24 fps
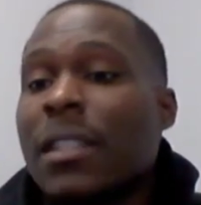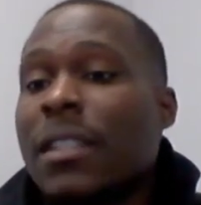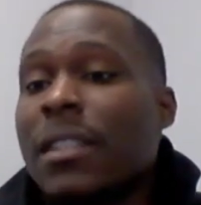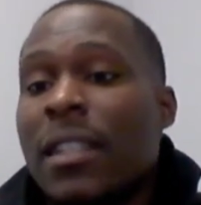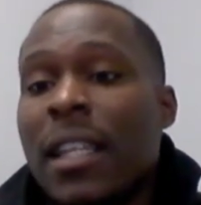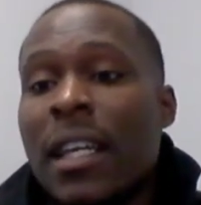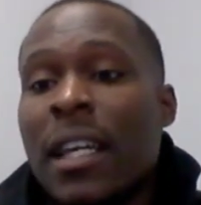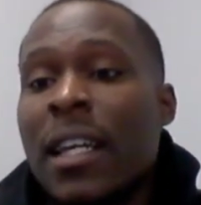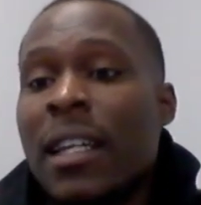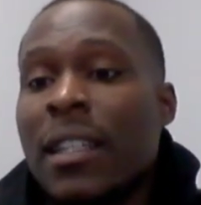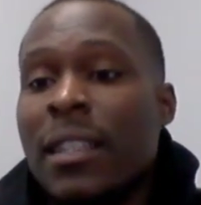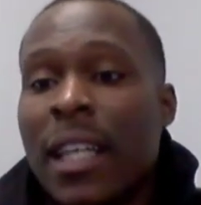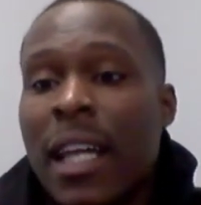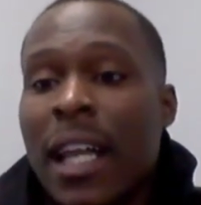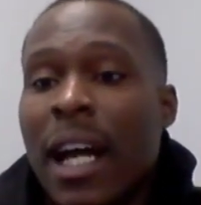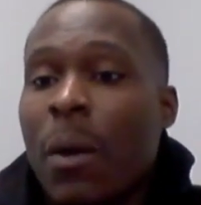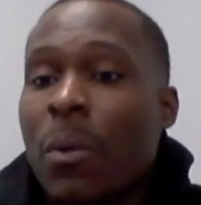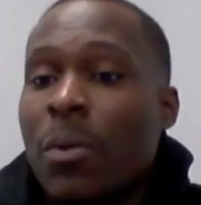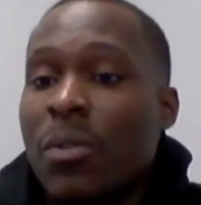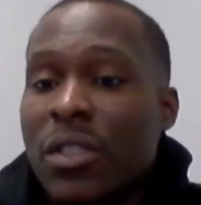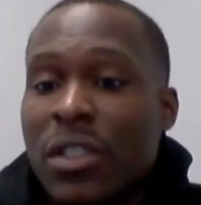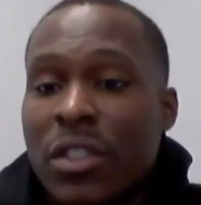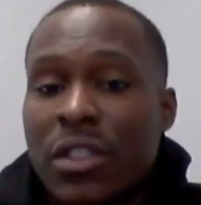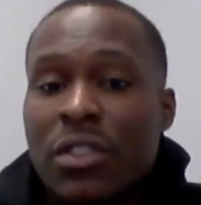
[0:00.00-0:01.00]
a thing that I
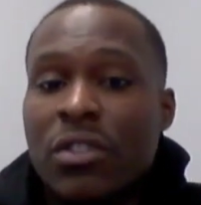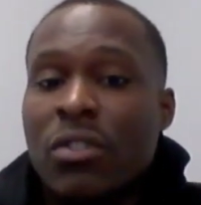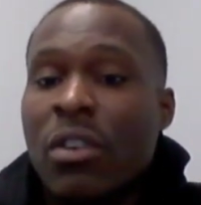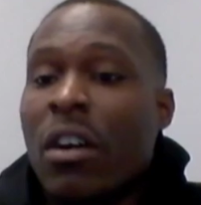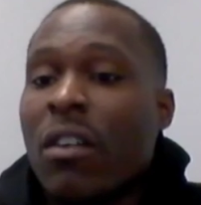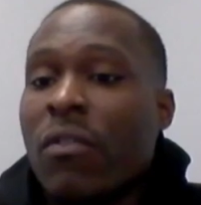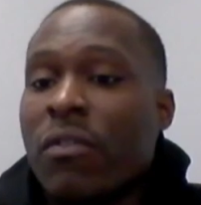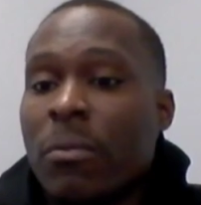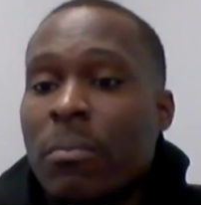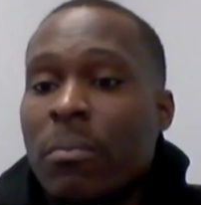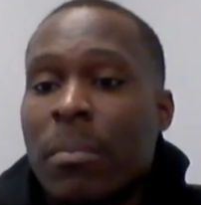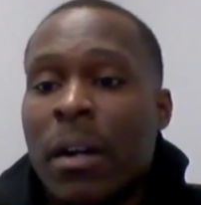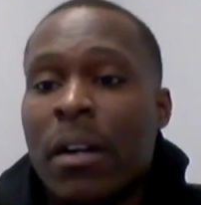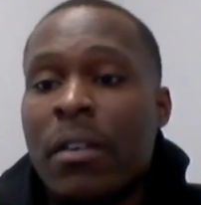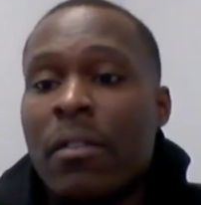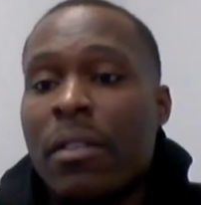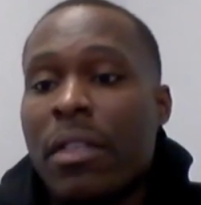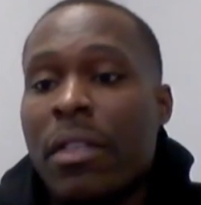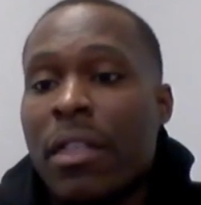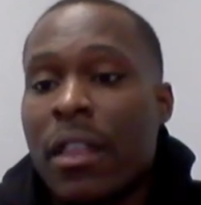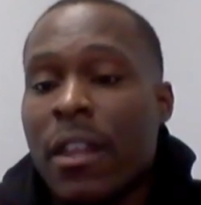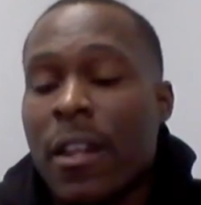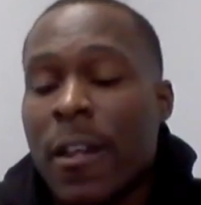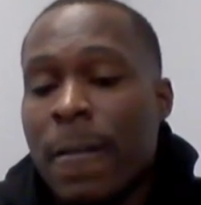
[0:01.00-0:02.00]
was just taught from
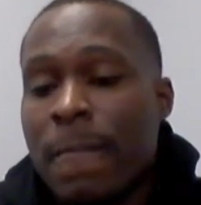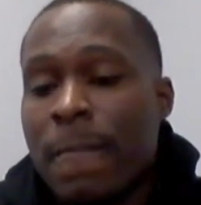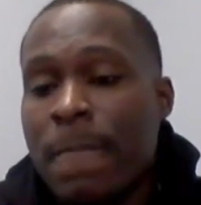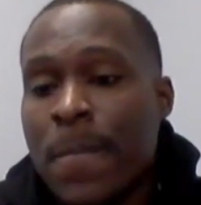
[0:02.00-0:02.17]
birth.